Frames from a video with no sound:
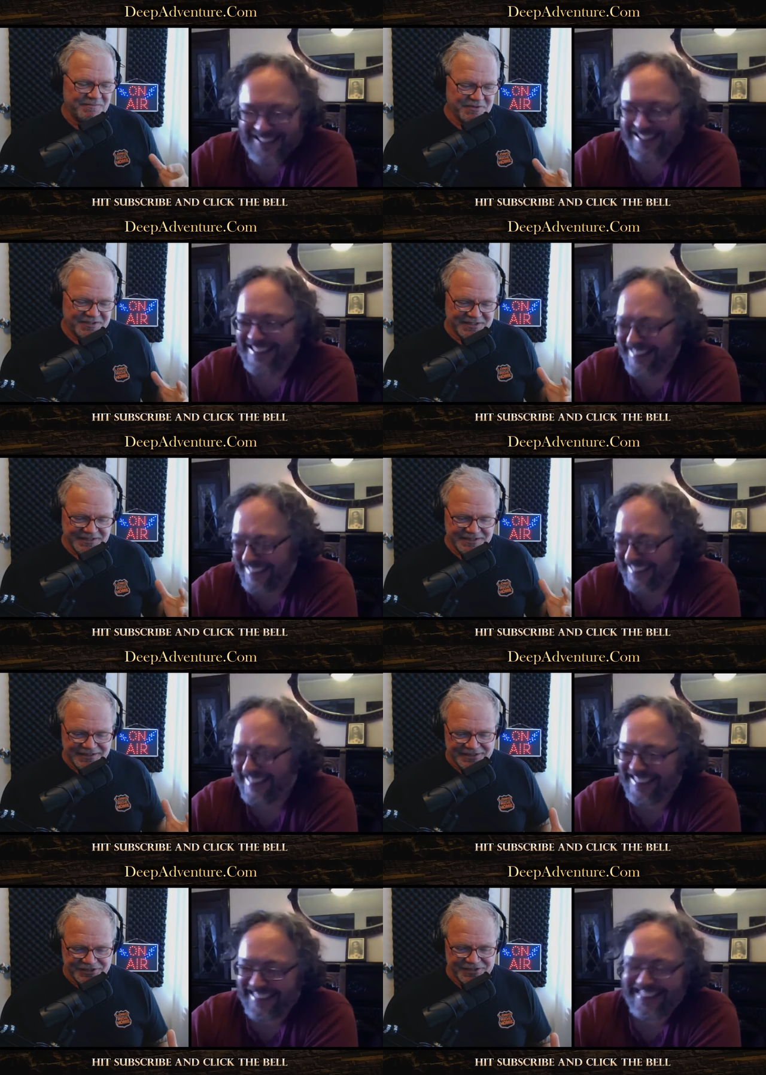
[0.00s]
Speaker 1: most
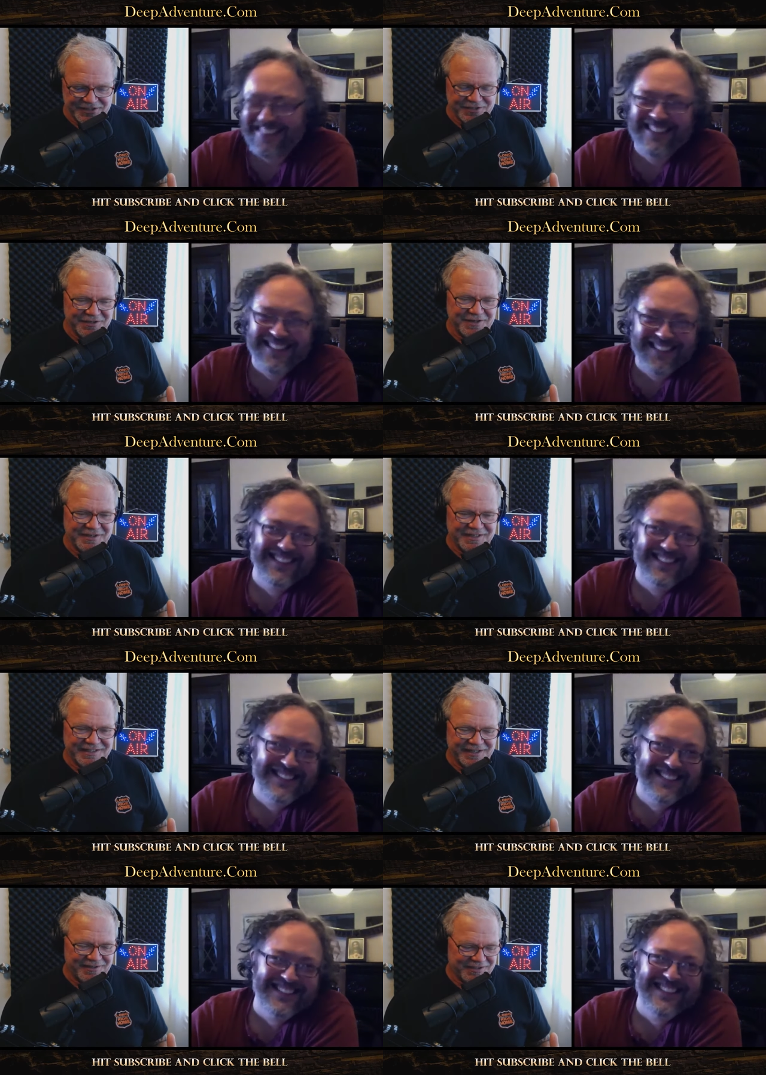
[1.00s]
delicious. And you know how the
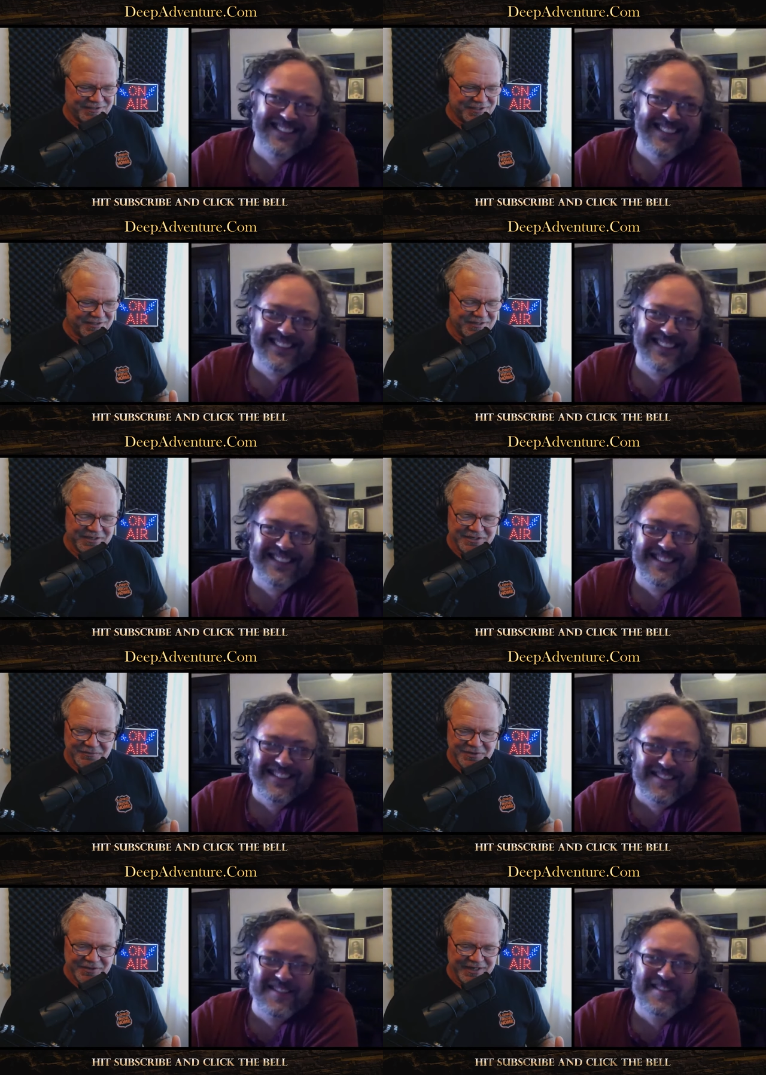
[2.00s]
Italians,
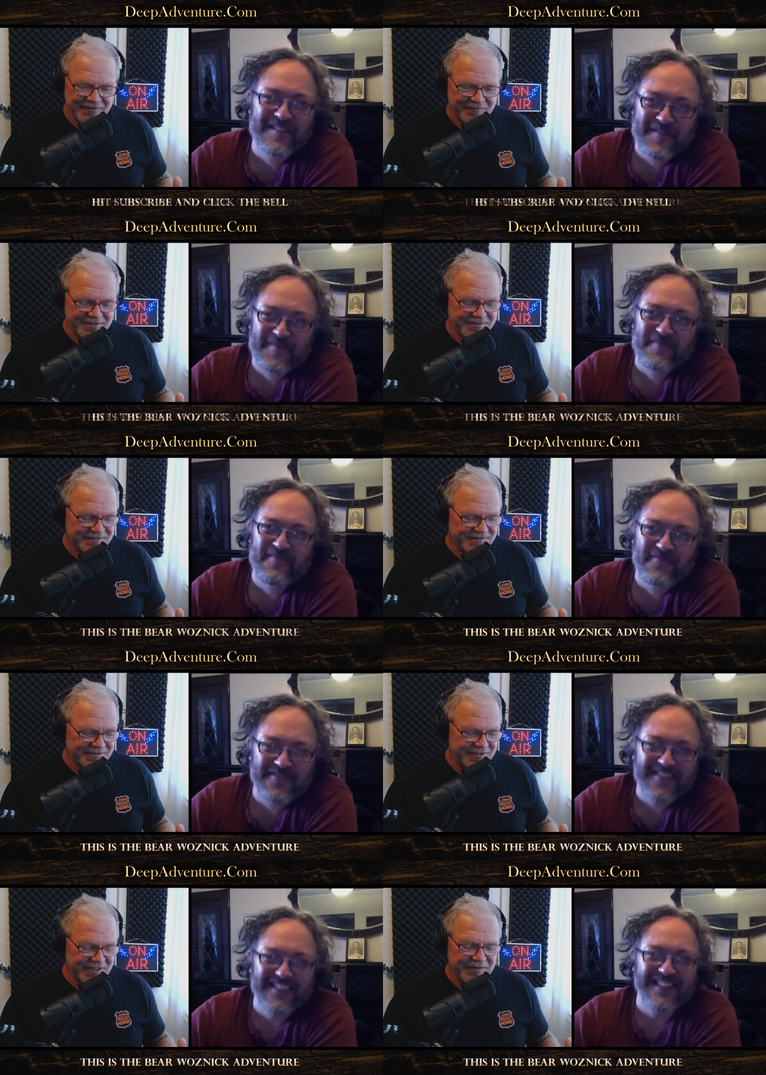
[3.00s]
when you have
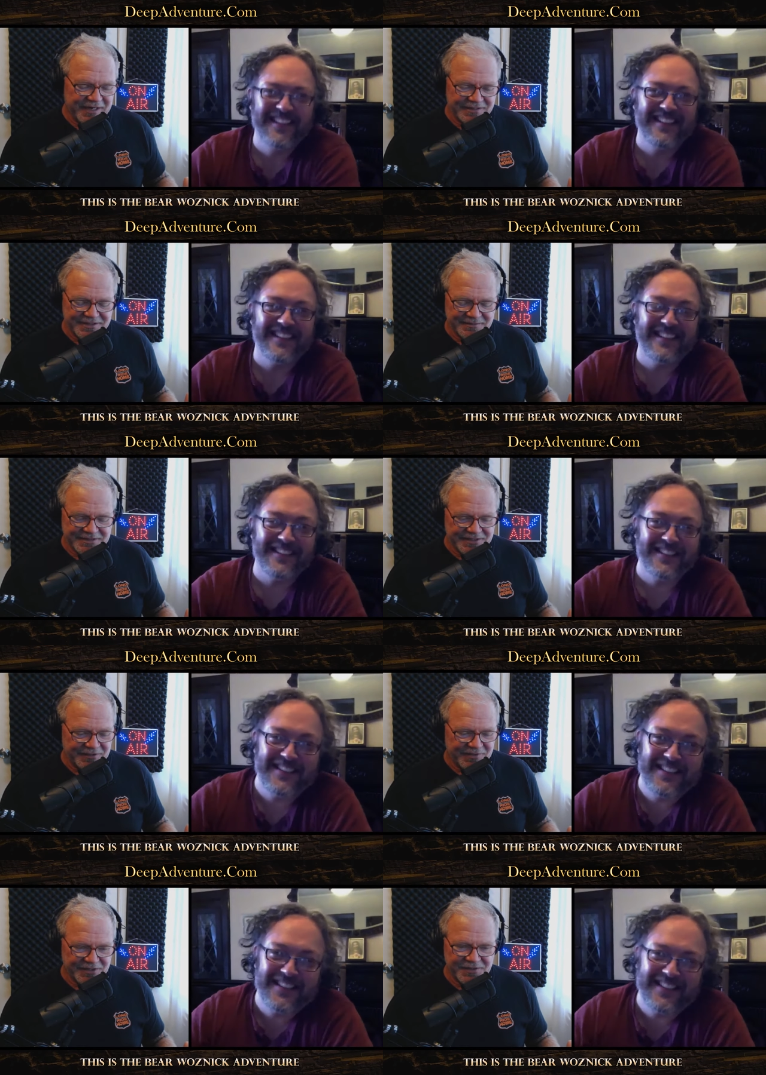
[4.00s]
even at some
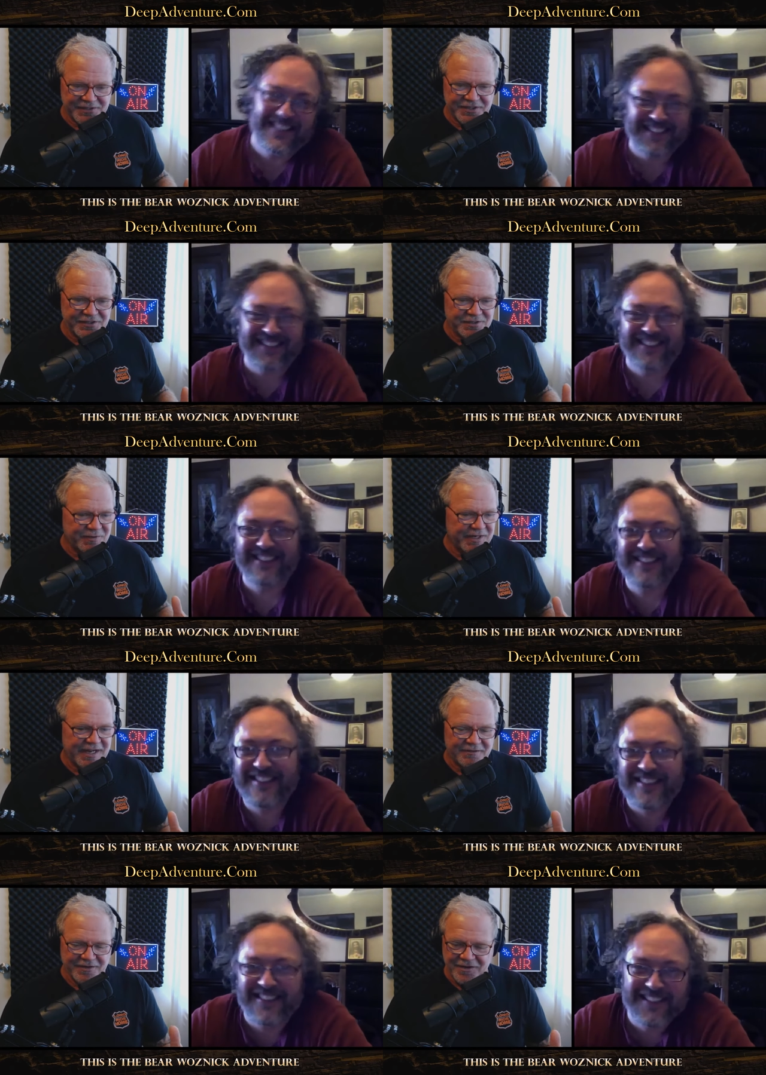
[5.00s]
Italian restaurants, they just bring
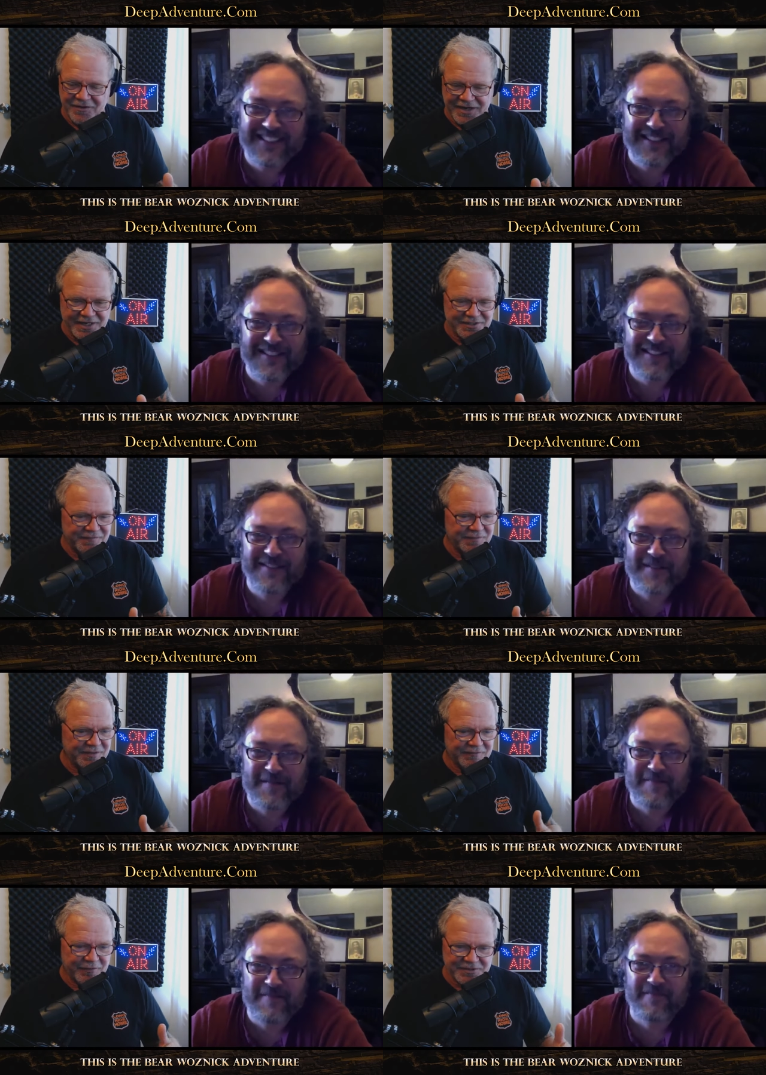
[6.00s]
out all kinds of food,
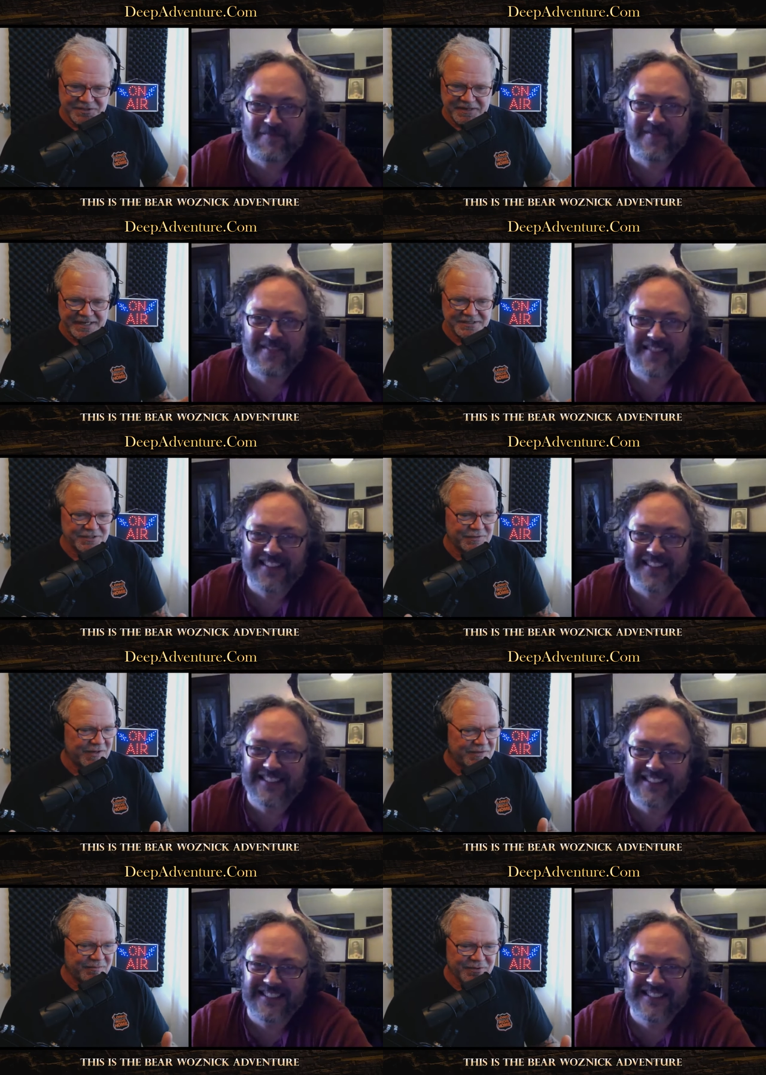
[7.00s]
and everyone just passes
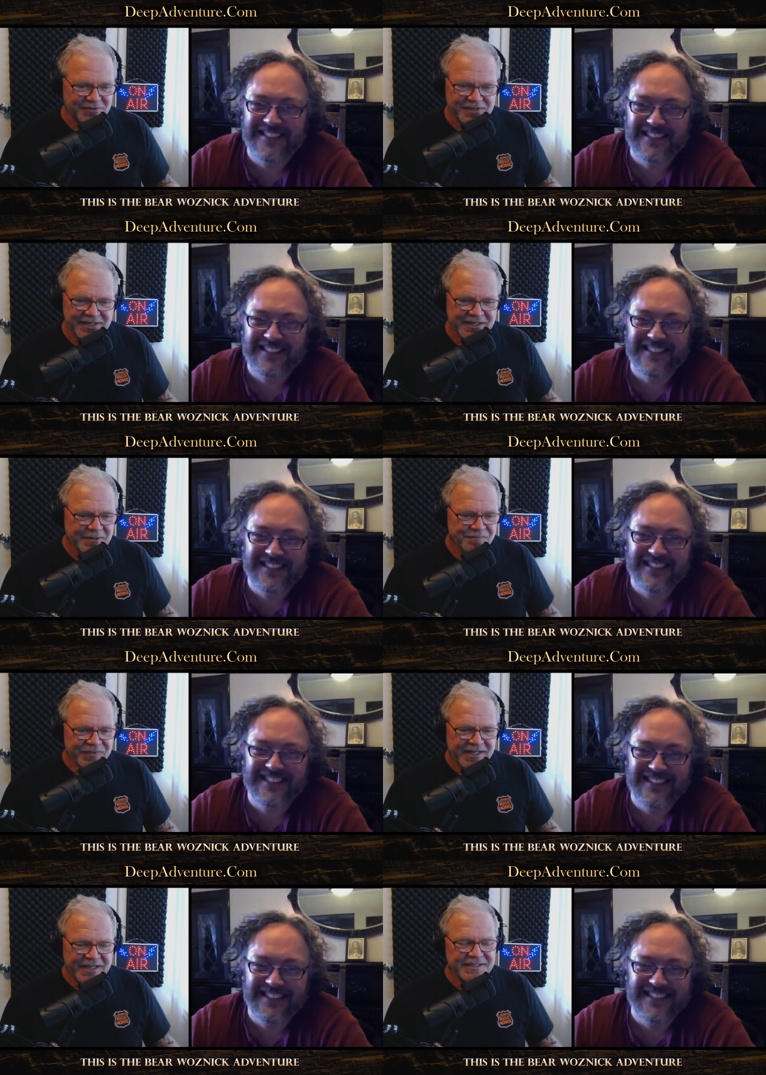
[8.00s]
around the bowls.
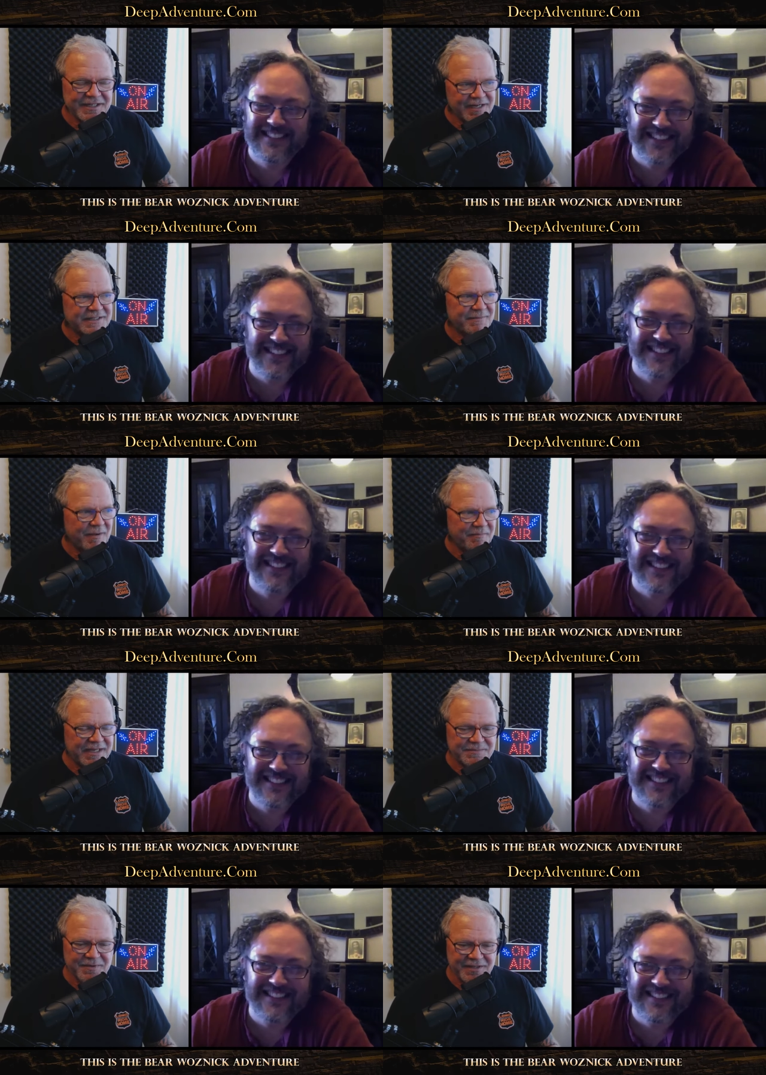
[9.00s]
He talks about
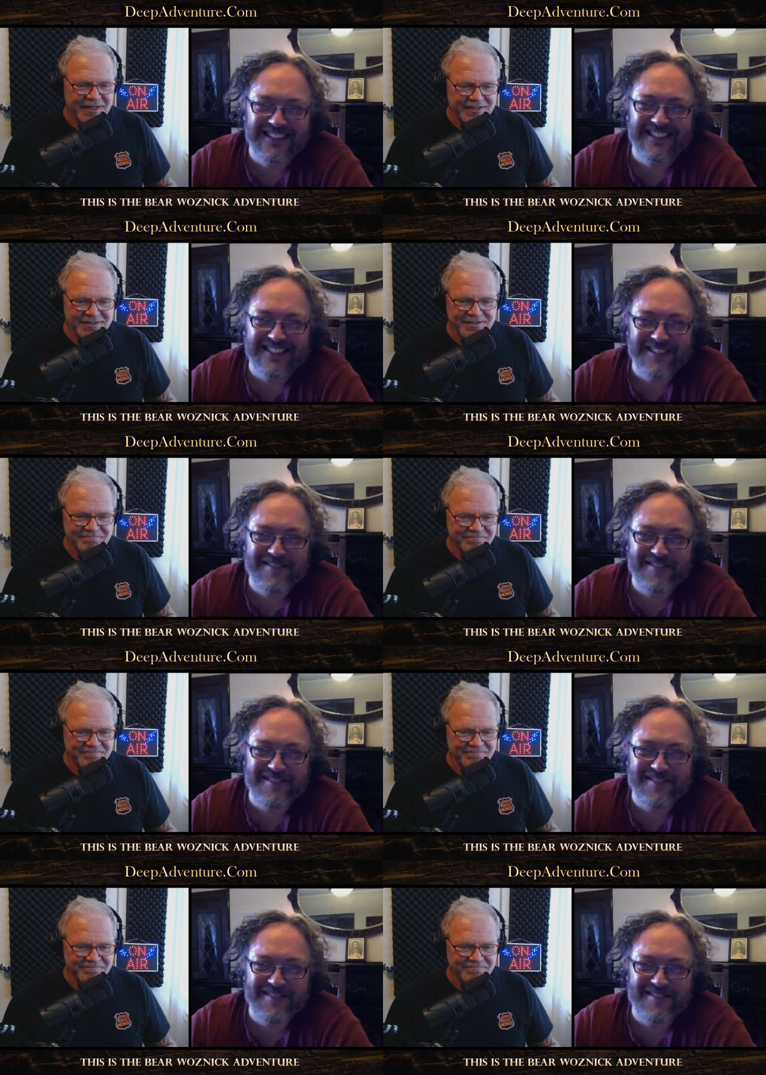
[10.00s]
baseball like it's